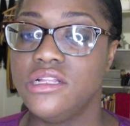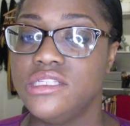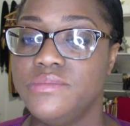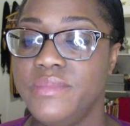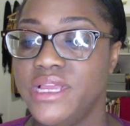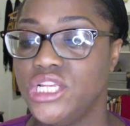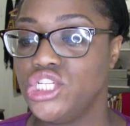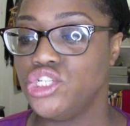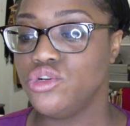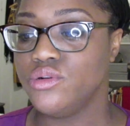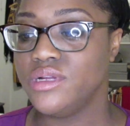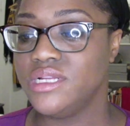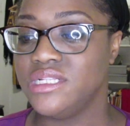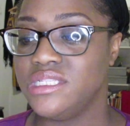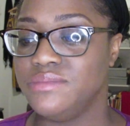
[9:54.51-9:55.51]
make sure
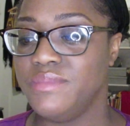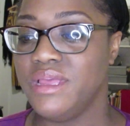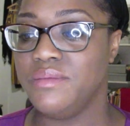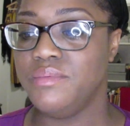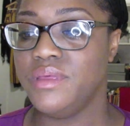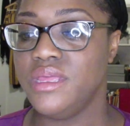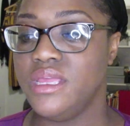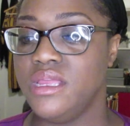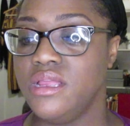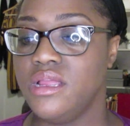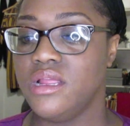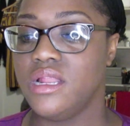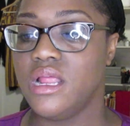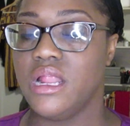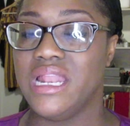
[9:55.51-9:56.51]
it's maybe
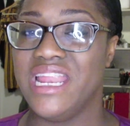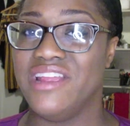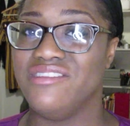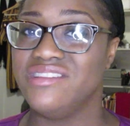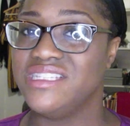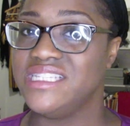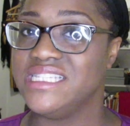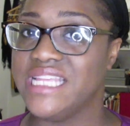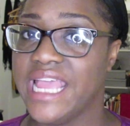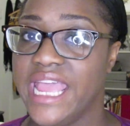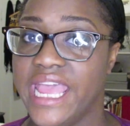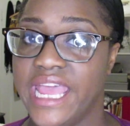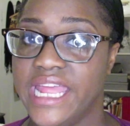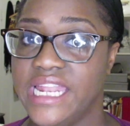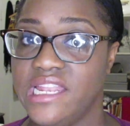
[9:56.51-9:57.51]
near
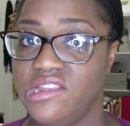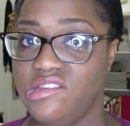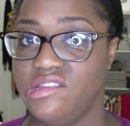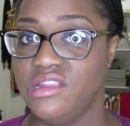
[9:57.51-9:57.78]
sand,